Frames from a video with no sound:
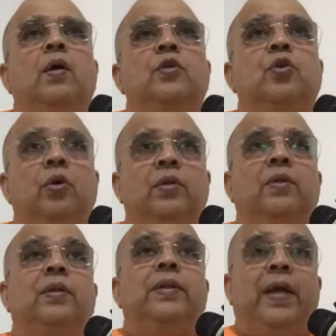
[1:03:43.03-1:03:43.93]
So
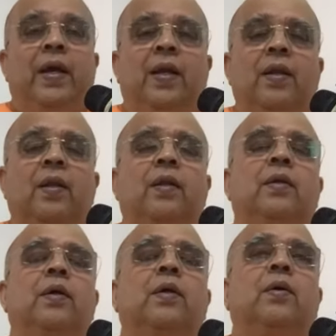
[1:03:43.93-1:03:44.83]
there
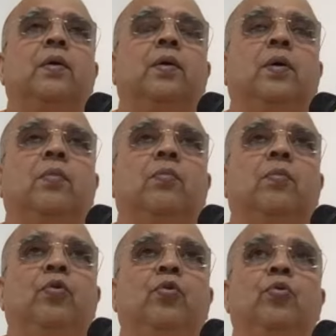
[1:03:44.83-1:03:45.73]

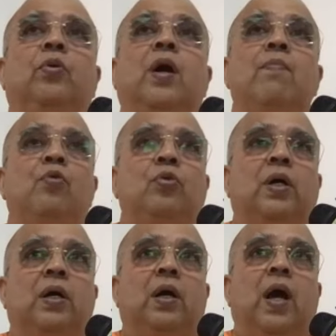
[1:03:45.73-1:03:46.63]
you come to
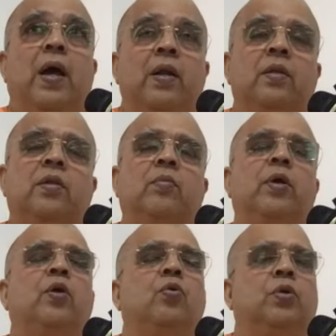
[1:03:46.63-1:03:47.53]
the
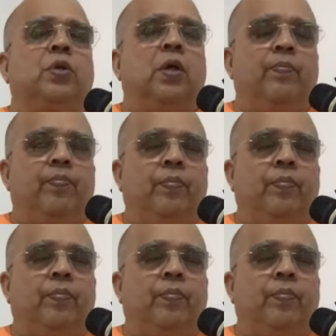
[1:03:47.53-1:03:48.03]
Anandamay Kosha.